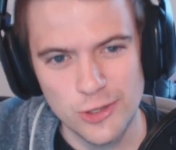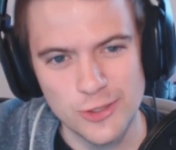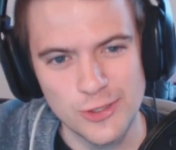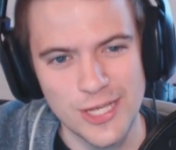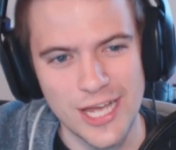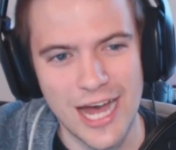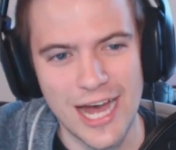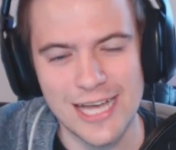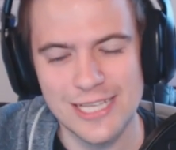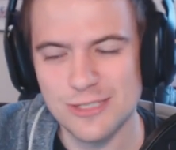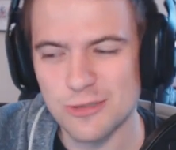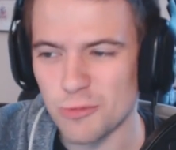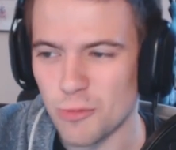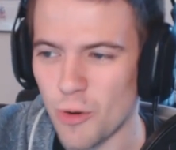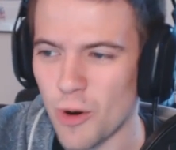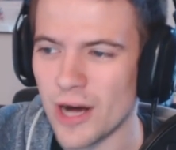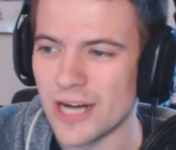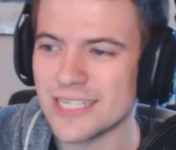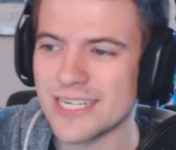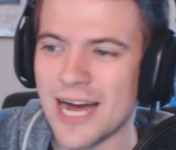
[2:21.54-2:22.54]
show you guys
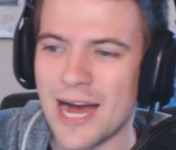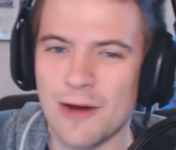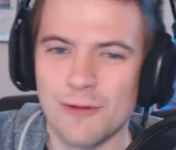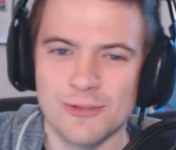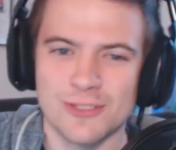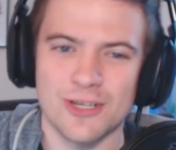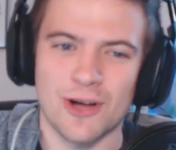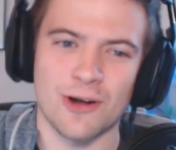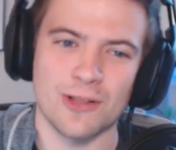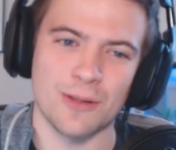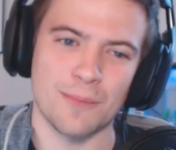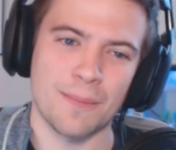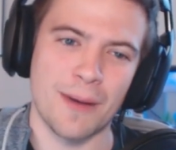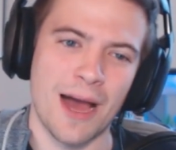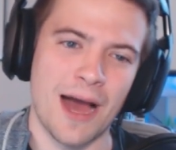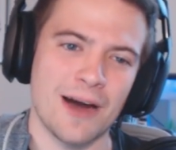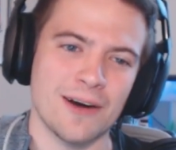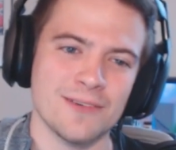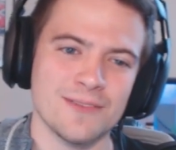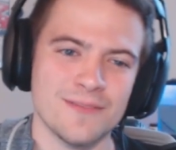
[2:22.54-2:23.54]
what I was all
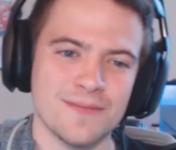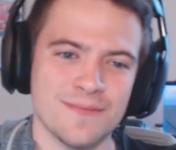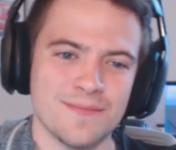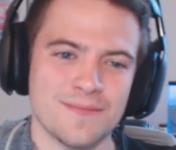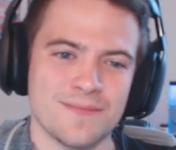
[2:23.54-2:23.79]
about.